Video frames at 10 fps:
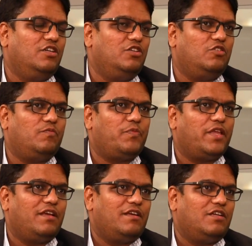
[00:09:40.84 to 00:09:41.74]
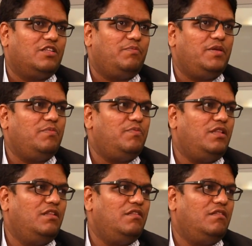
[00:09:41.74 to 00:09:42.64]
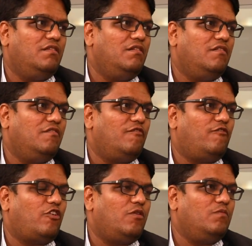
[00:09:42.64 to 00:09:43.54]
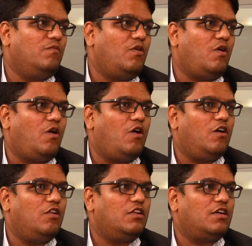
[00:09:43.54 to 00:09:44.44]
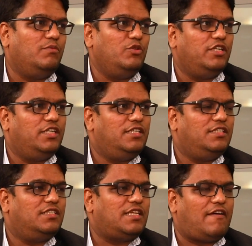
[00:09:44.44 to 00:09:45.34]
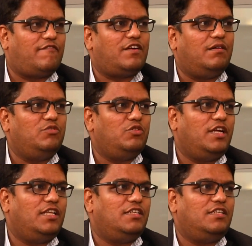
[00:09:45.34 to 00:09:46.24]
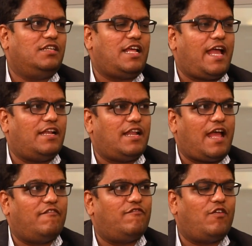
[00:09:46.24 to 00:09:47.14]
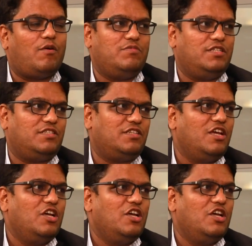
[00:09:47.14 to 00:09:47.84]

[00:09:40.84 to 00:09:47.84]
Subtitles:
the people from all communities have come together and have formed this.